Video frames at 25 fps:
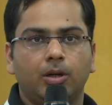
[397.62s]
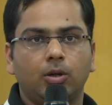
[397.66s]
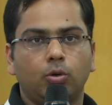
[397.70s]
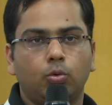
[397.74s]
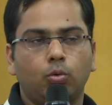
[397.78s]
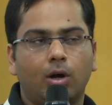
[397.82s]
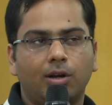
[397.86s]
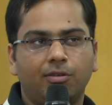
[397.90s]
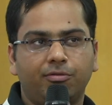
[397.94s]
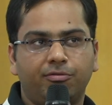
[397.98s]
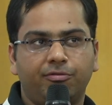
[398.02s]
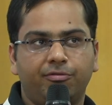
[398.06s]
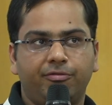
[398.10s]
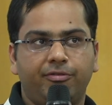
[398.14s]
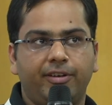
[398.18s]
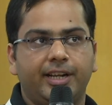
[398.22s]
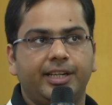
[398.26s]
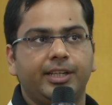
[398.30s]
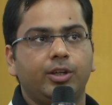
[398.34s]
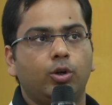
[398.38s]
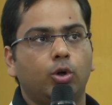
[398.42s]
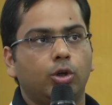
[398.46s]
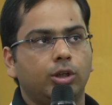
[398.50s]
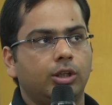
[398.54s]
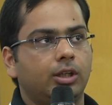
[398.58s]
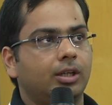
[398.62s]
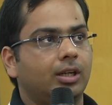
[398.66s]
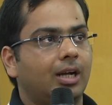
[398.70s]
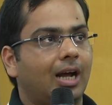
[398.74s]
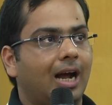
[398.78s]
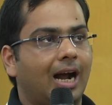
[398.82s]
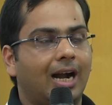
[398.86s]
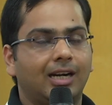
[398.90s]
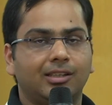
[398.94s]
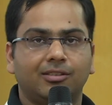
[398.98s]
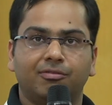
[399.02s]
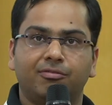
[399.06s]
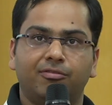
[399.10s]
who are very good
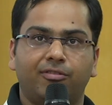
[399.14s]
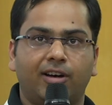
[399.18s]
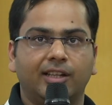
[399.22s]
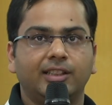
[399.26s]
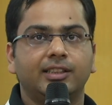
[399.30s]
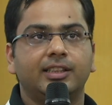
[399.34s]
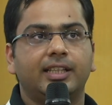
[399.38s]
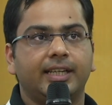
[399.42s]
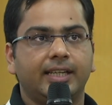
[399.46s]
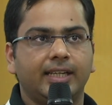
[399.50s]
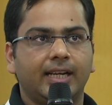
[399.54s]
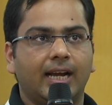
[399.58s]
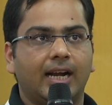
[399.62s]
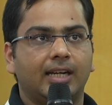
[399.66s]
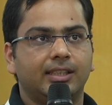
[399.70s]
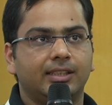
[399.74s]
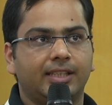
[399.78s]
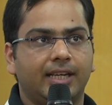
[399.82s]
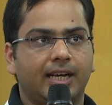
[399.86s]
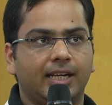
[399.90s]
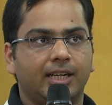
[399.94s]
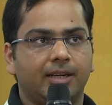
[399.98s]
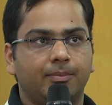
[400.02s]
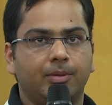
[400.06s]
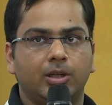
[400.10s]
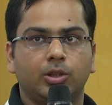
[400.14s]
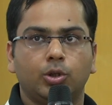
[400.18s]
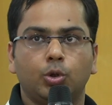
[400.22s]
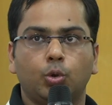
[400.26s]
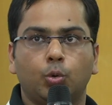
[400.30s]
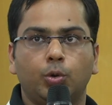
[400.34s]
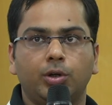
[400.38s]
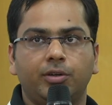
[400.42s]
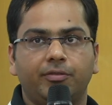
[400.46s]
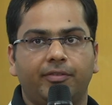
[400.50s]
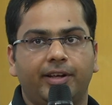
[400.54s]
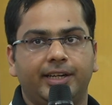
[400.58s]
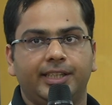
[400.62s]
at one thing and they are able to do
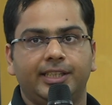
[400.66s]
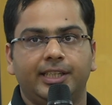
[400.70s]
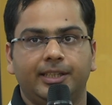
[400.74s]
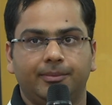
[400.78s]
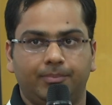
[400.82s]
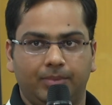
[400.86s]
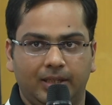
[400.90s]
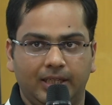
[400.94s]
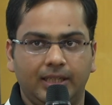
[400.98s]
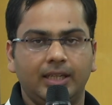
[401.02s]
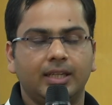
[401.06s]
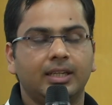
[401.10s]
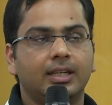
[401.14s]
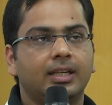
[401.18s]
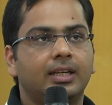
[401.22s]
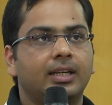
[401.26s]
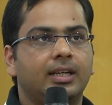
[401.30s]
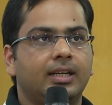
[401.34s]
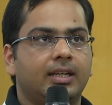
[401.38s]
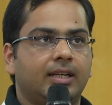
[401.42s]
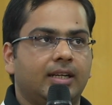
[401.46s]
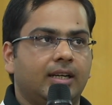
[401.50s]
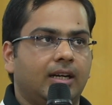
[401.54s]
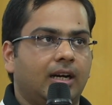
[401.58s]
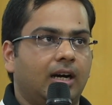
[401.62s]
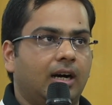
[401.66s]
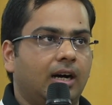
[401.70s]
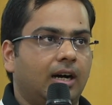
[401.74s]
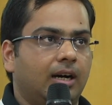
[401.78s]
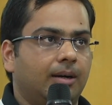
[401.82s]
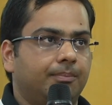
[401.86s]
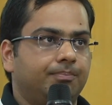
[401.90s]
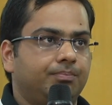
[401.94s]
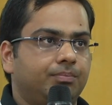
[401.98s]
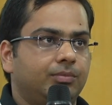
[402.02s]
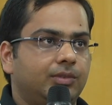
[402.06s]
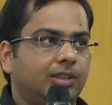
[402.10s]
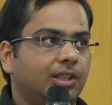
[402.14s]
it very deeply. Uh,
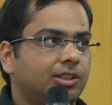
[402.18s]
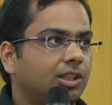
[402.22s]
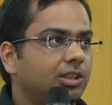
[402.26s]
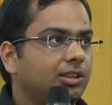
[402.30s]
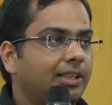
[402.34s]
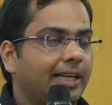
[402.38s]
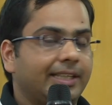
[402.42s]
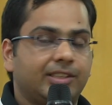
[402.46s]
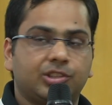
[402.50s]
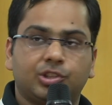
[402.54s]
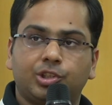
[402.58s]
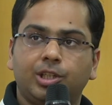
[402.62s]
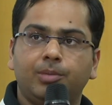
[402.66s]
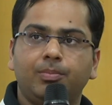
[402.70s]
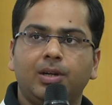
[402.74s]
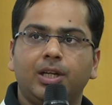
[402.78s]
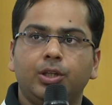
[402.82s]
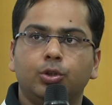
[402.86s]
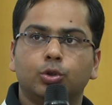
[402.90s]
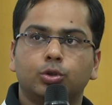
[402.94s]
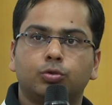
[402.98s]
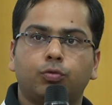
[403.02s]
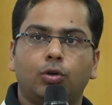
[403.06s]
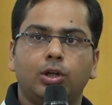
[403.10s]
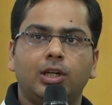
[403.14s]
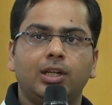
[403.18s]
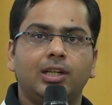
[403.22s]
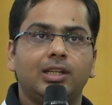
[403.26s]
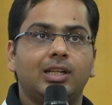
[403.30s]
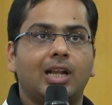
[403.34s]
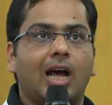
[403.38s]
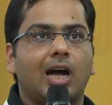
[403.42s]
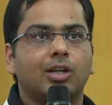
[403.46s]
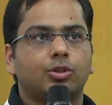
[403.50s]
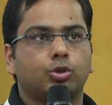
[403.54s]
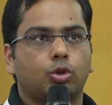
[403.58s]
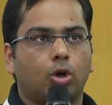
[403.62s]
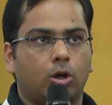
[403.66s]
this is extremely useful in
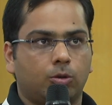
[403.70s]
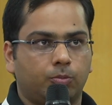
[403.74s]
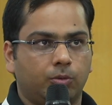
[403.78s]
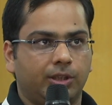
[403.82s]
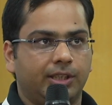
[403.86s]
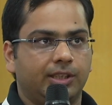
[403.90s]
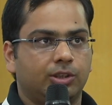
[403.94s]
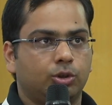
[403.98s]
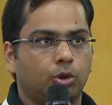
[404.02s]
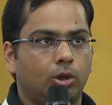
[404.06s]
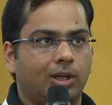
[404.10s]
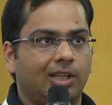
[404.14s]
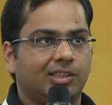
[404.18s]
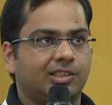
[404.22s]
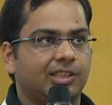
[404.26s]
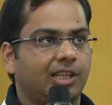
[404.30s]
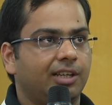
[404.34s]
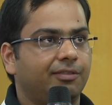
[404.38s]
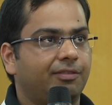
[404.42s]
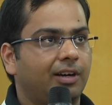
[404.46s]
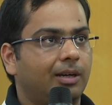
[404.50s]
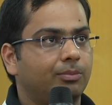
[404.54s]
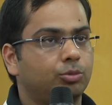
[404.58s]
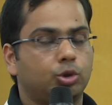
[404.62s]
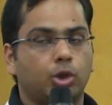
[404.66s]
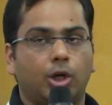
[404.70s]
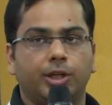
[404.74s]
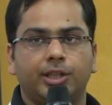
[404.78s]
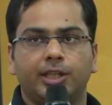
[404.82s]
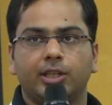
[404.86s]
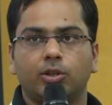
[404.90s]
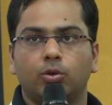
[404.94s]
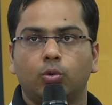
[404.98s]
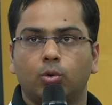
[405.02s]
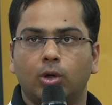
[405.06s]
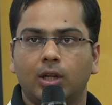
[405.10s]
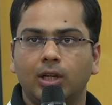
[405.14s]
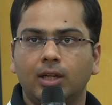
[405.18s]
large corporates. So let's say if I'm joining
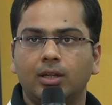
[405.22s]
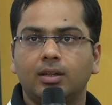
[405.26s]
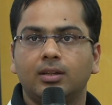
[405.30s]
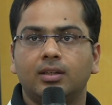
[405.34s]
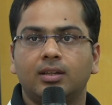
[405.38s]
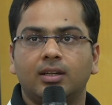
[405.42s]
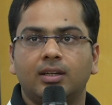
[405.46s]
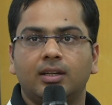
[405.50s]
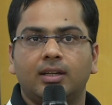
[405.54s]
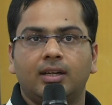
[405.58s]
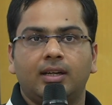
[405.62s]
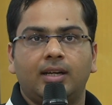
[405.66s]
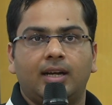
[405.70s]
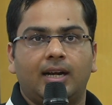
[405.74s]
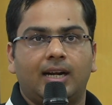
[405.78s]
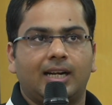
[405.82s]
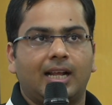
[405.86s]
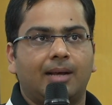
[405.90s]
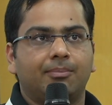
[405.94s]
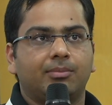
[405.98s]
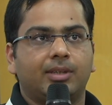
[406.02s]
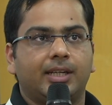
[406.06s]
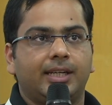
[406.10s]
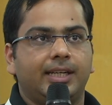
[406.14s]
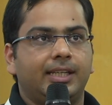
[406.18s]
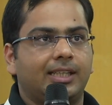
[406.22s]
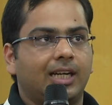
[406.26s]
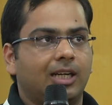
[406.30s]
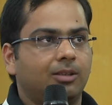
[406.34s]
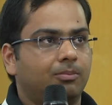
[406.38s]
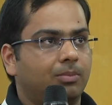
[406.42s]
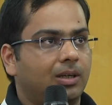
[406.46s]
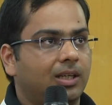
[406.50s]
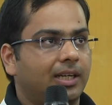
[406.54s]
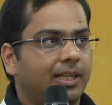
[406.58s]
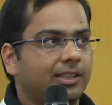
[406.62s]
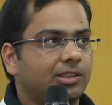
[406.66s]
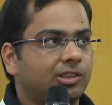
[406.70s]
Google and I'm great at
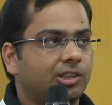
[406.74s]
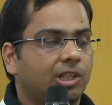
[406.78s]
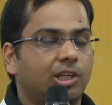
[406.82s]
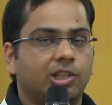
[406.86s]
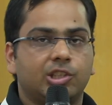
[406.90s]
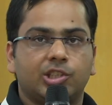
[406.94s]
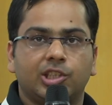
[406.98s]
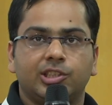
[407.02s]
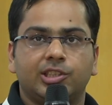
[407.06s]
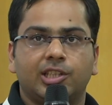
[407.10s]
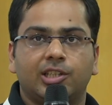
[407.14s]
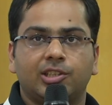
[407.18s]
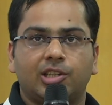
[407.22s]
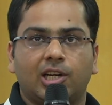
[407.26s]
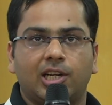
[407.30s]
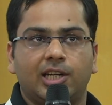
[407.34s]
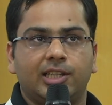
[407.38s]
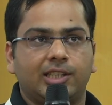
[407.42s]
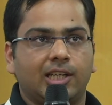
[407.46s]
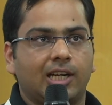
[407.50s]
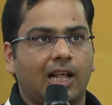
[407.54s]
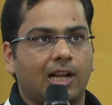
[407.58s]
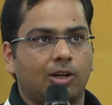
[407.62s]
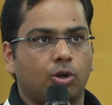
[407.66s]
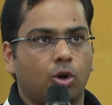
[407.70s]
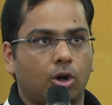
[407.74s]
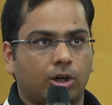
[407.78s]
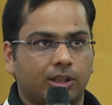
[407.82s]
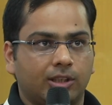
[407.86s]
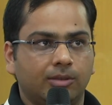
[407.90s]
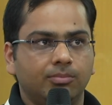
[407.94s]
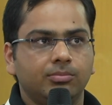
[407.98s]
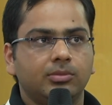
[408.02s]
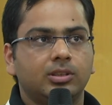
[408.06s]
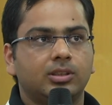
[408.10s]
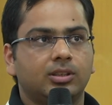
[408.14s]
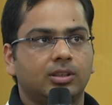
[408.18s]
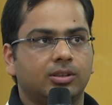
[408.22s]
building search engine related
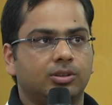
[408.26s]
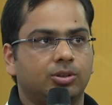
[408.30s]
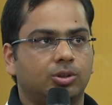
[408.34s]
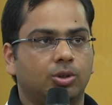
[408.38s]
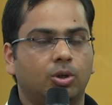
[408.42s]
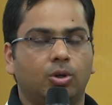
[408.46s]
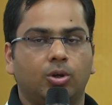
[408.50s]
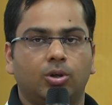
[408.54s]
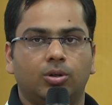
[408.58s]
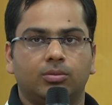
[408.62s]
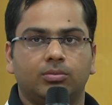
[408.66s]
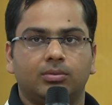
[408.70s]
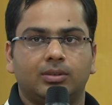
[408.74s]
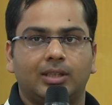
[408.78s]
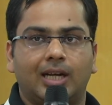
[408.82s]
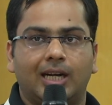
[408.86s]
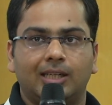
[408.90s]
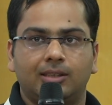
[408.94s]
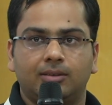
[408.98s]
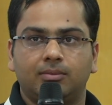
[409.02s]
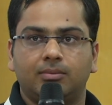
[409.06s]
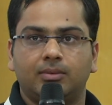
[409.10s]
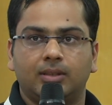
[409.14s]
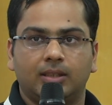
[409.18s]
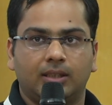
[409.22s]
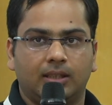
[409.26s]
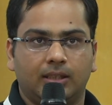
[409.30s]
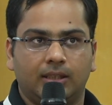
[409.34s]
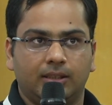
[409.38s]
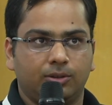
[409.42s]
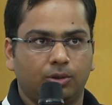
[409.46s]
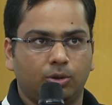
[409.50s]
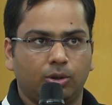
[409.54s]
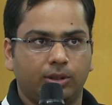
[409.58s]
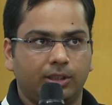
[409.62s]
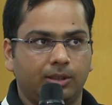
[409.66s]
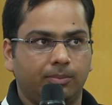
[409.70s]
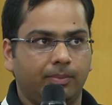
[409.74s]
algorithms, so that uh, you
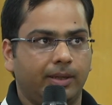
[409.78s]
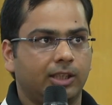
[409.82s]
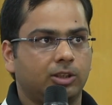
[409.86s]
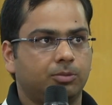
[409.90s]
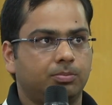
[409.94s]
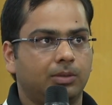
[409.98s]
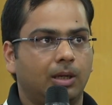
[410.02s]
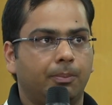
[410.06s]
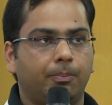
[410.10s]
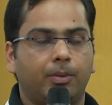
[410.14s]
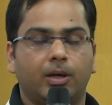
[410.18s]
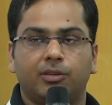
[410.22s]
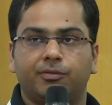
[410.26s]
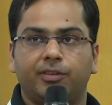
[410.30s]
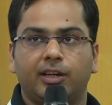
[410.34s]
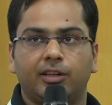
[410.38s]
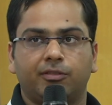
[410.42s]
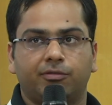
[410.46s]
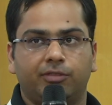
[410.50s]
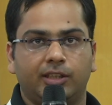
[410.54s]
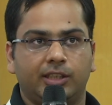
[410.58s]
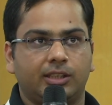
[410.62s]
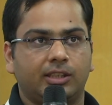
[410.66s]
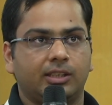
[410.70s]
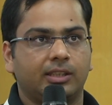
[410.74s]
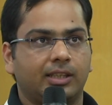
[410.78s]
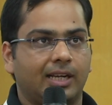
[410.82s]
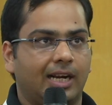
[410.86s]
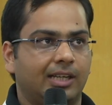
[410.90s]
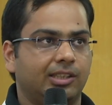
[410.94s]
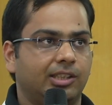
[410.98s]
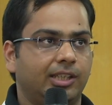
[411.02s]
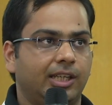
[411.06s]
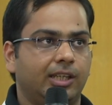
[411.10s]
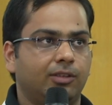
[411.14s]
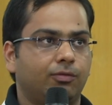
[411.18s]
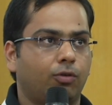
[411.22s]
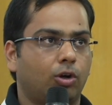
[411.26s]
know it makes me a perfect fit
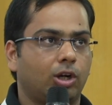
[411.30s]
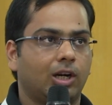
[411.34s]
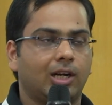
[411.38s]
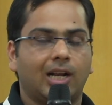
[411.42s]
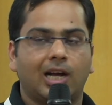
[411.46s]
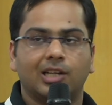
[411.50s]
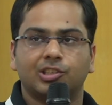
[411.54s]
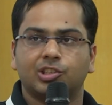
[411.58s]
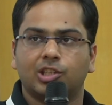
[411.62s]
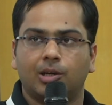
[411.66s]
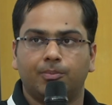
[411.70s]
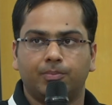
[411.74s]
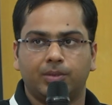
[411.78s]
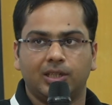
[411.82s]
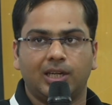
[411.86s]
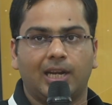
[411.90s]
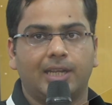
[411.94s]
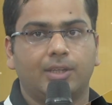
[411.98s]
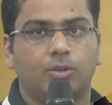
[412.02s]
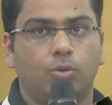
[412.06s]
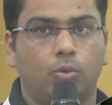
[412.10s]
candidate for a large company like